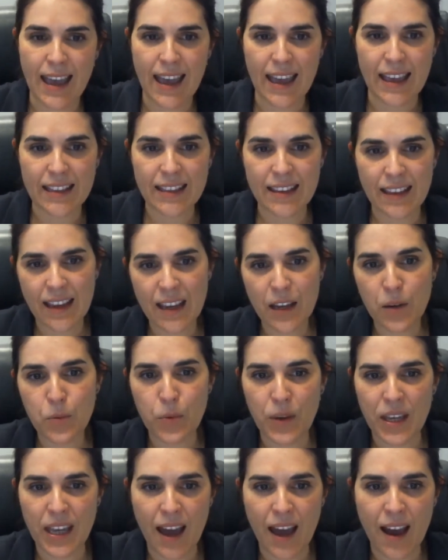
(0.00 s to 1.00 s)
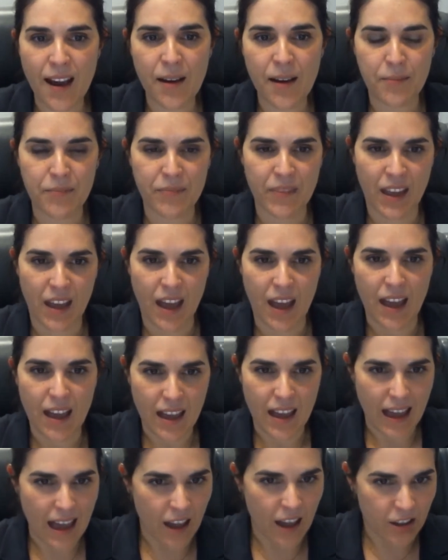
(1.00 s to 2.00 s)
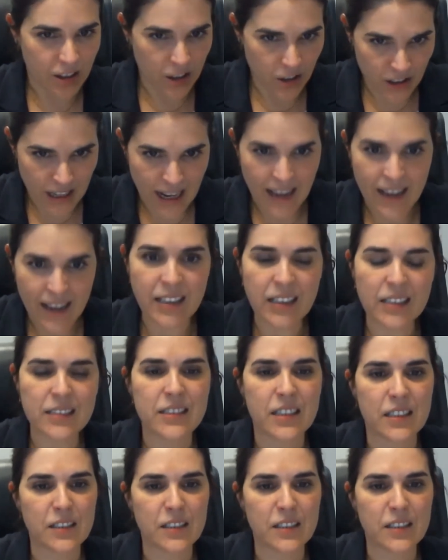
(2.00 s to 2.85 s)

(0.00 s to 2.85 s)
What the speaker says: And there we are underlining